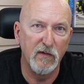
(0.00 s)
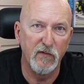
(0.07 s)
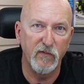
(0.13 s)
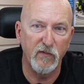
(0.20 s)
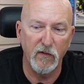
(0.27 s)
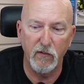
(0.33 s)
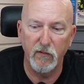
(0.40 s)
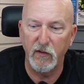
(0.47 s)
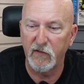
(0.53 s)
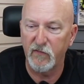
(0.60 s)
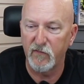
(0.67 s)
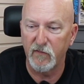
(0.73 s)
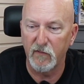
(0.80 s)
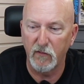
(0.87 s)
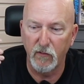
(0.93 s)
so
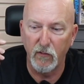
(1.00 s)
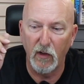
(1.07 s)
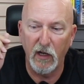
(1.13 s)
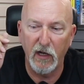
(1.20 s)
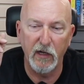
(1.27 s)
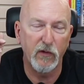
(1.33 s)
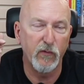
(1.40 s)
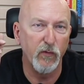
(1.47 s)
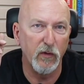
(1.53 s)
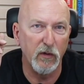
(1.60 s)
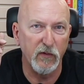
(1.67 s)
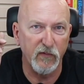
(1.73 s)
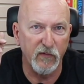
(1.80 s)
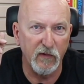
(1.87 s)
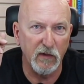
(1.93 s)
that's a high
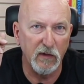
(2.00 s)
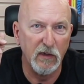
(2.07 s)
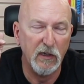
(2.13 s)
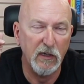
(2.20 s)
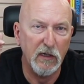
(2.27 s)
quality